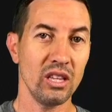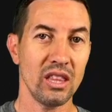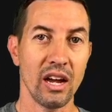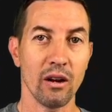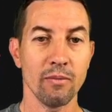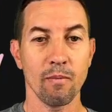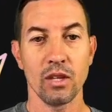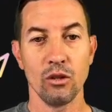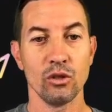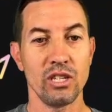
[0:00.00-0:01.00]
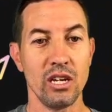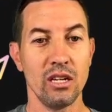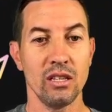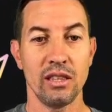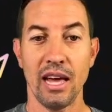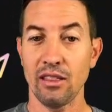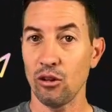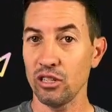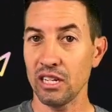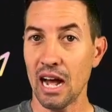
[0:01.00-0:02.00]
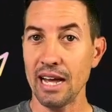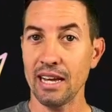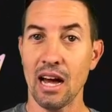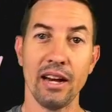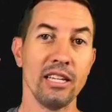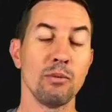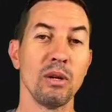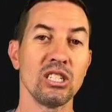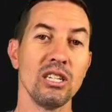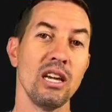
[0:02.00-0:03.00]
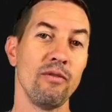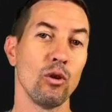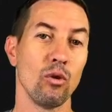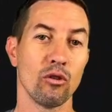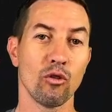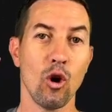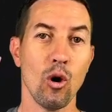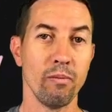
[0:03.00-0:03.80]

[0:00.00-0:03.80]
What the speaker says: there, you'll see that there's an icon, especially if you're on Chrome.